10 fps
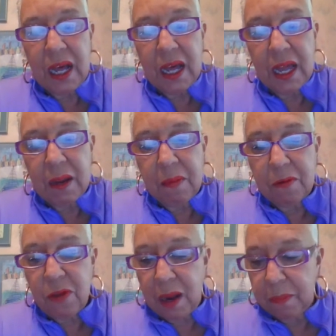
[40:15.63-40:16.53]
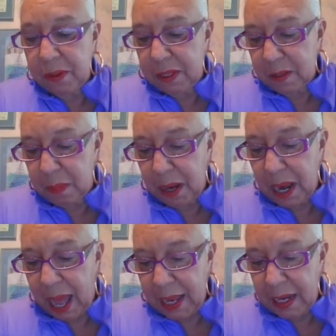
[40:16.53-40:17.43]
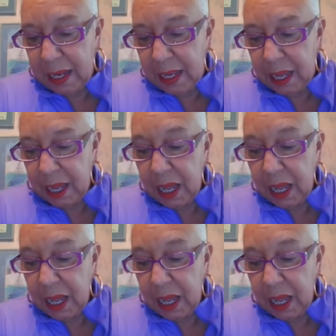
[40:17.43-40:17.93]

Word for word: And I'm going to try to put this politely.